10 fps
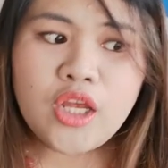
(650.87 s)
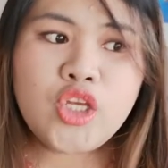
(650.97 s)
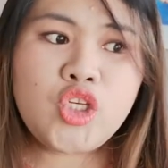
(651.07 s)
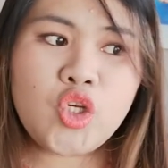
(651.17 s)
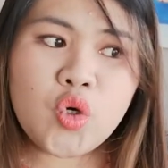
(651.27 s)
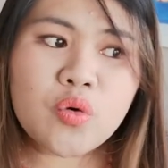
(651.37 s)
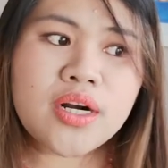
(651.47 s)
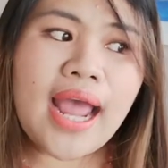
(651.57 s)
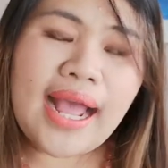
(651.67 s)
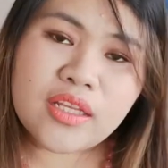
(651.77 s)
you
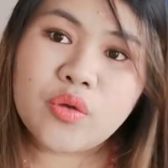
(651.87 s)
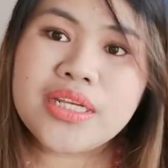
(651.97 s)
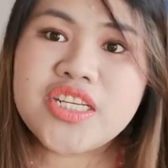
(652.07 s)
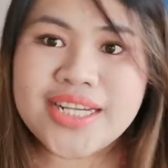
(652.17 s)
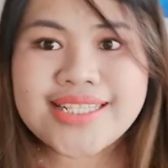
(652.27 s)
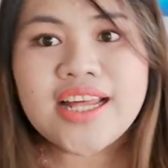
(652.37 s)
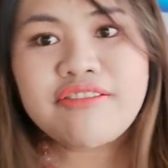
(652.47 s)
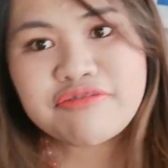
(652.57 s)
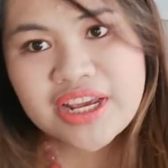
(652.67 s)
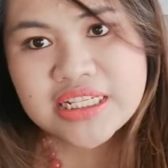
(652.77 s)
were actually just on
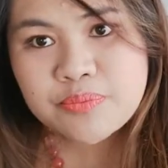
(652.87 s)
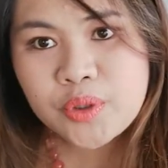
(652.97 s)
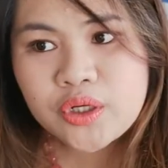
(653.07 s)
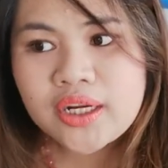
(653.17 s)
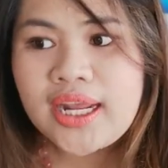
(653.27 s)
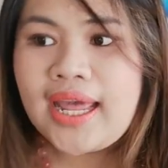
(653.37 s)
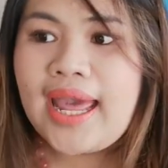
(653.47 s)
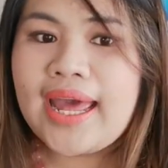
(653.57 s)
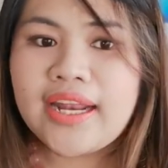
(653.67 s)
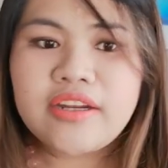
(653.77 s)
Facebook
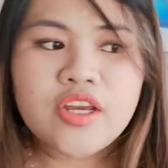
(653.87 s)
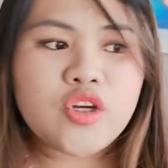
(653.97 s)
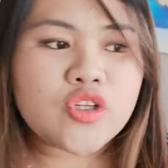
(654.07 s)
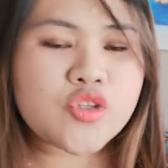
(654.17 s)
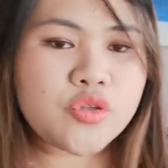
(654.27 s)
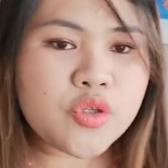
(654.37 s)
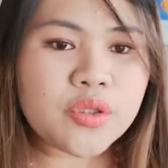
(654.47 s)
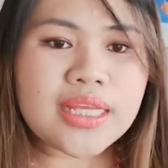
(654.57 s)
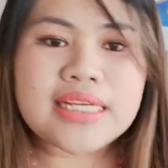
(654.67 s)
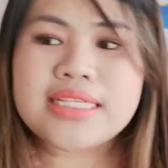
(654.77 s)
and your to-do
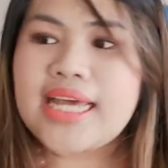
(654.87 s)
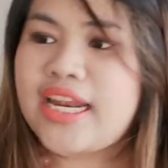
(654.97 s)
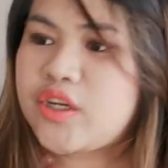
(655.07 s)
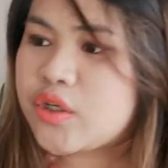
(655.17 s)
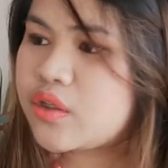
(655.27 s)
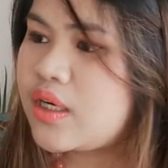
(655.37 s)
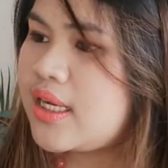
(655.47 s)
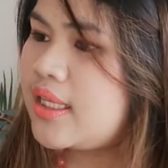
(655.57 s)
list and your